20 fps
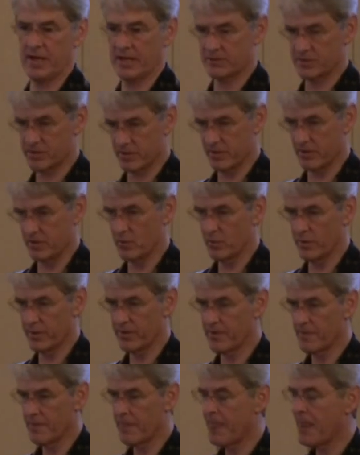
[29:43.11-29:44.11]
has to do
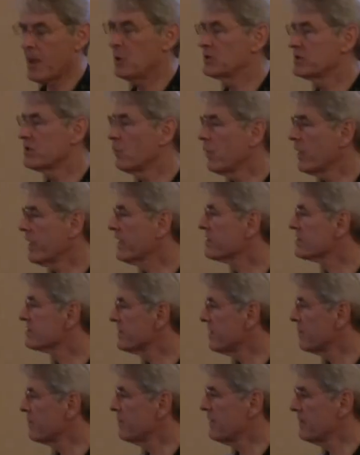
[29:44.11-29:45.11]
with to what
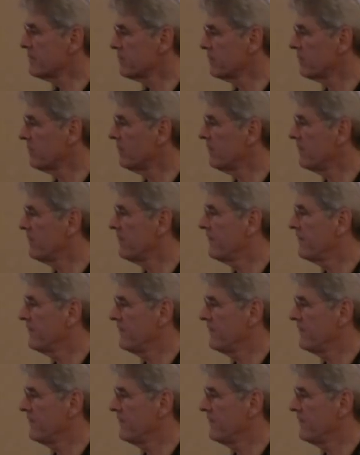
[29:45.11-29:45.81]
extent people